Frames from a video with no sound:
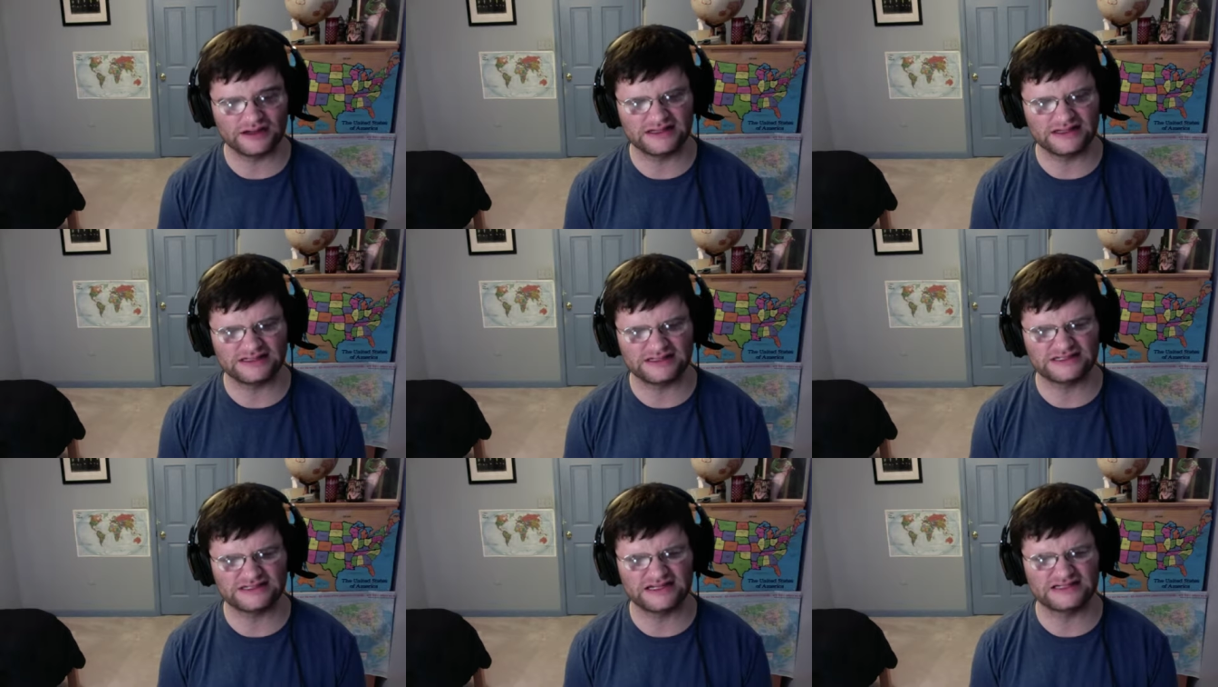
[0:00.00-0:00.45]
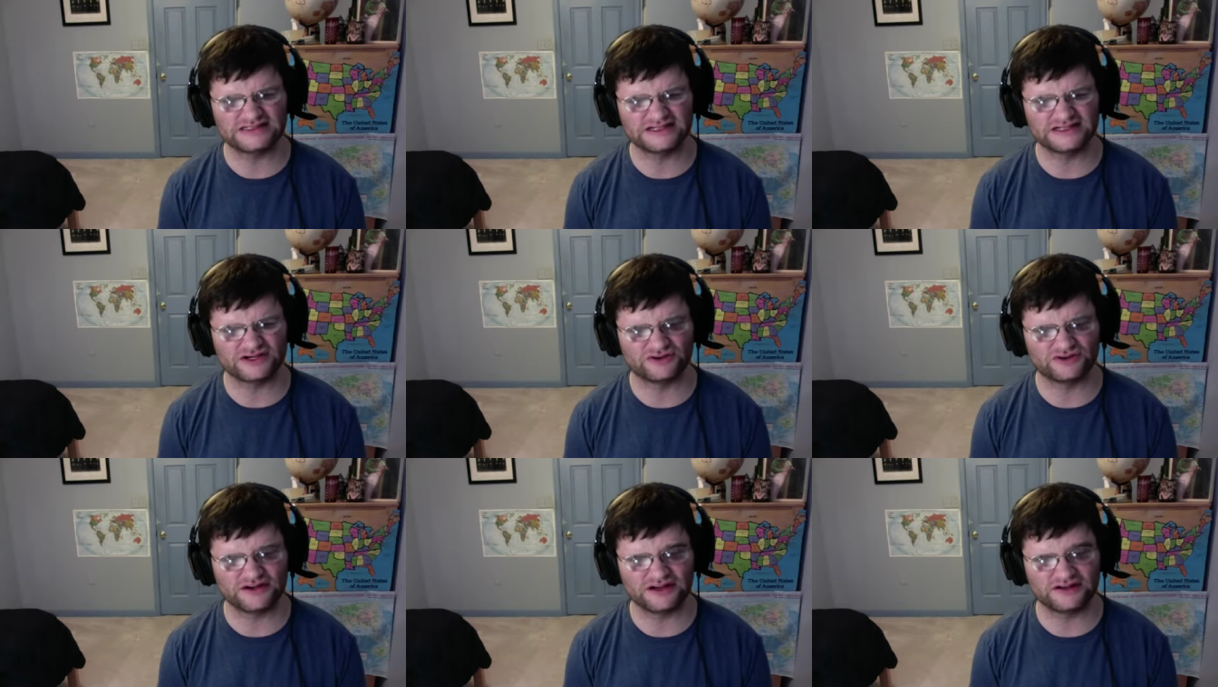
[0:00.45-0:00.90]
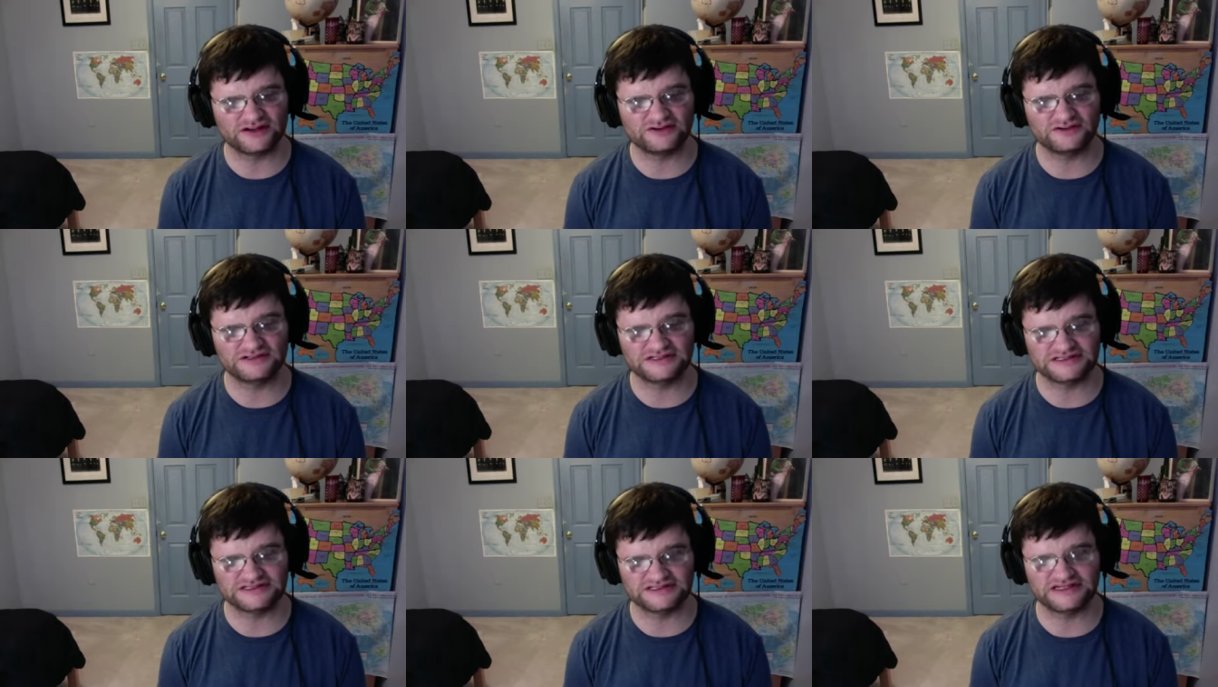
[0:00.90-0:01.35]
That's it's a critical
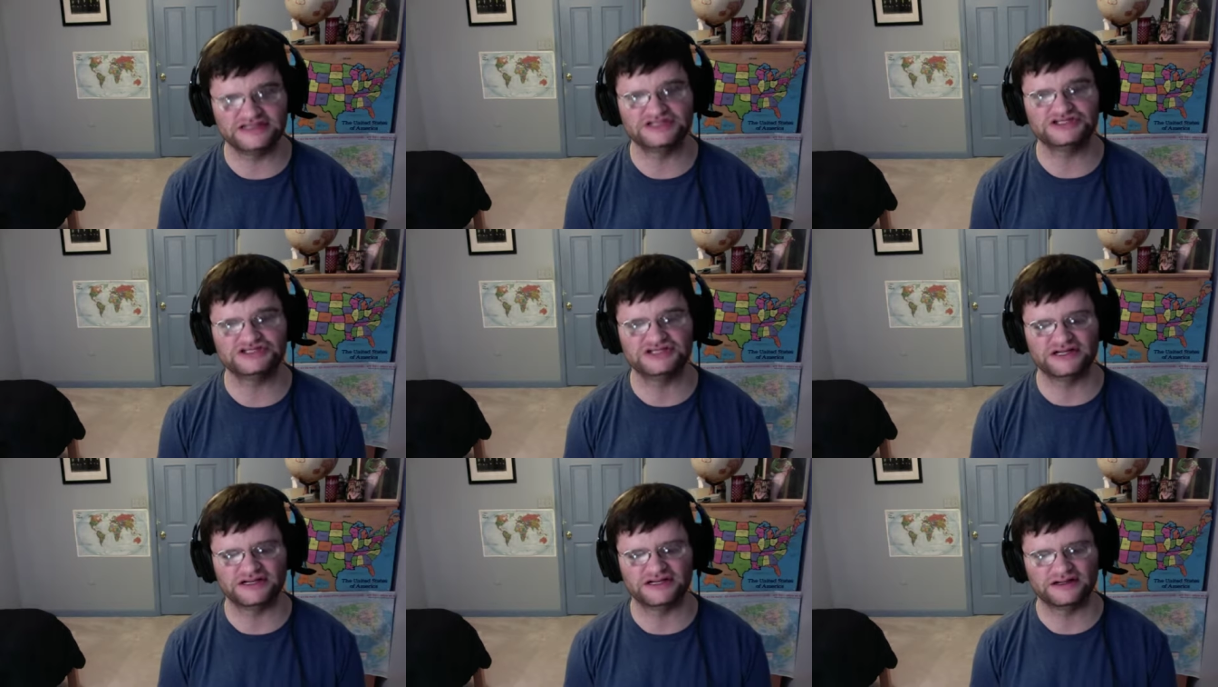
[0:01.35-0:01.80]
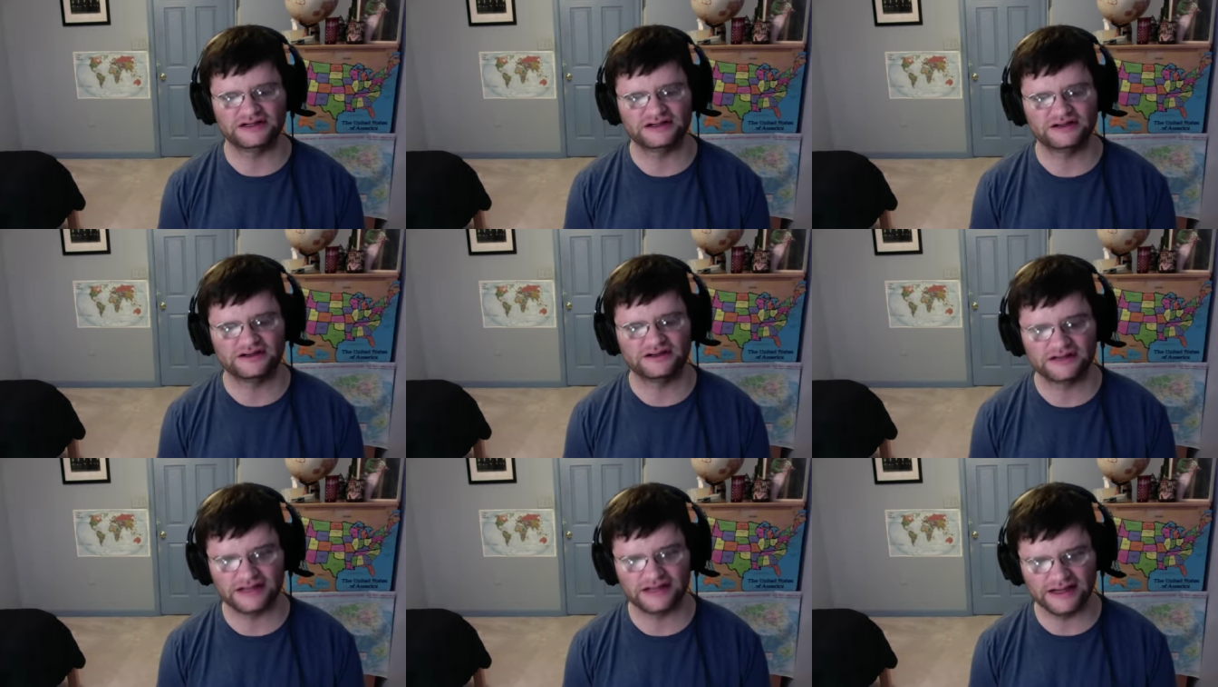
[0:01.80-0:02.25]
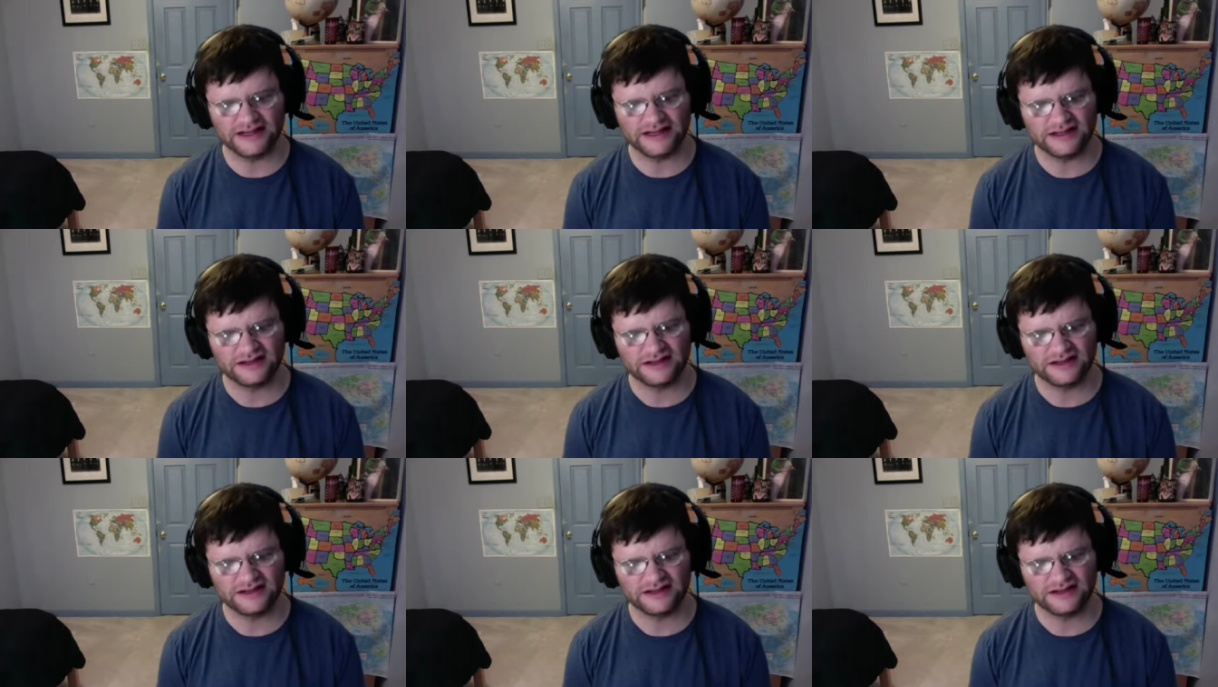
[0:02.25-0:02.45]
distinction. Okay.